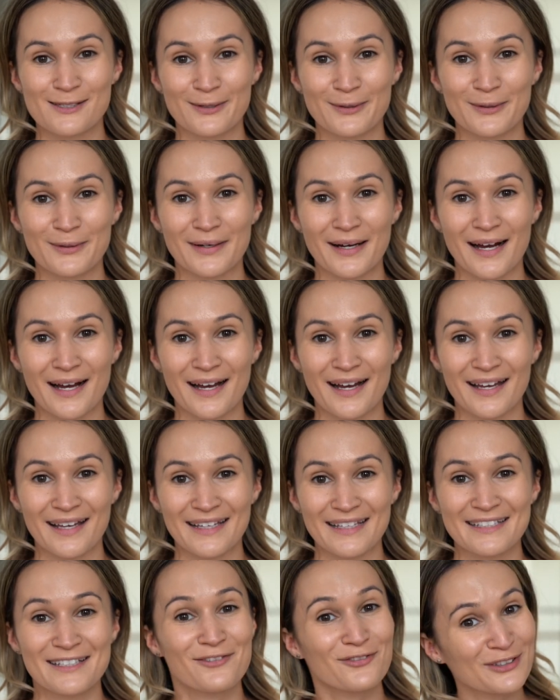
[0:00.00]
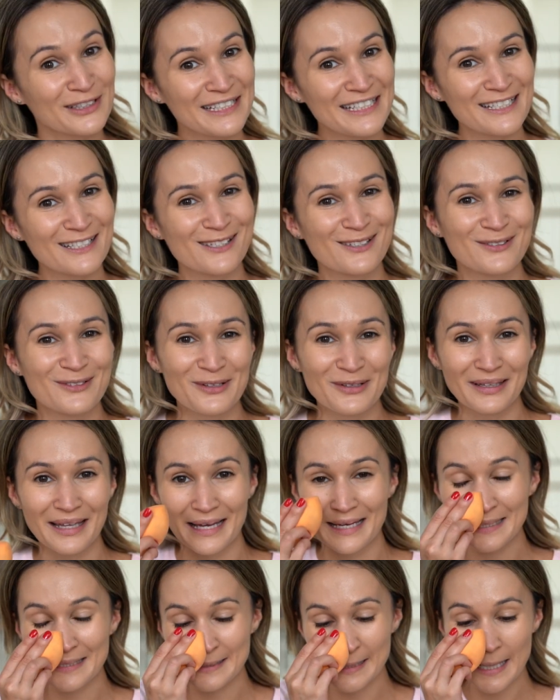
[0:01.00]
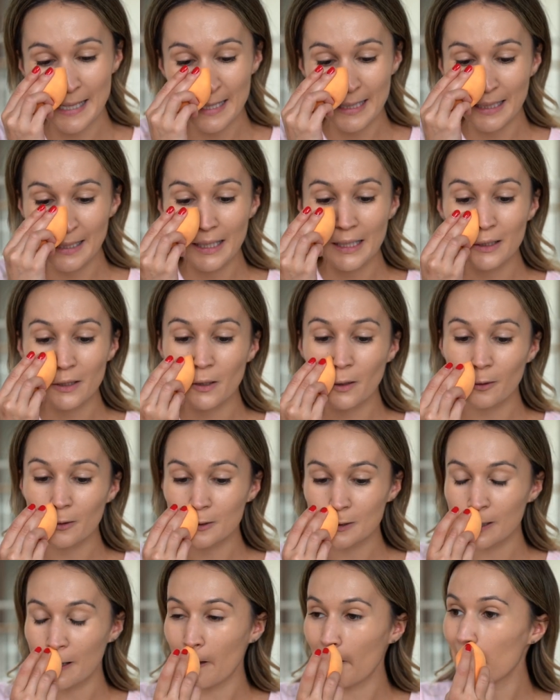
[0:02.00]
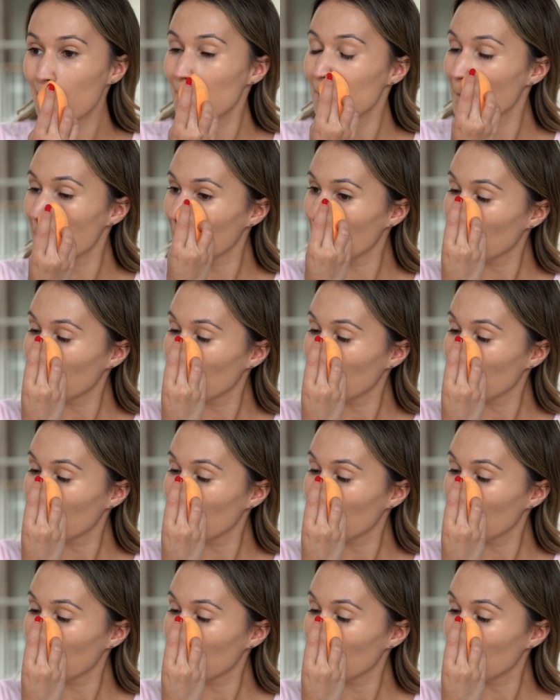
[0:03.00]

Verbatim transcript: So I definitely need studio lights in those, uh,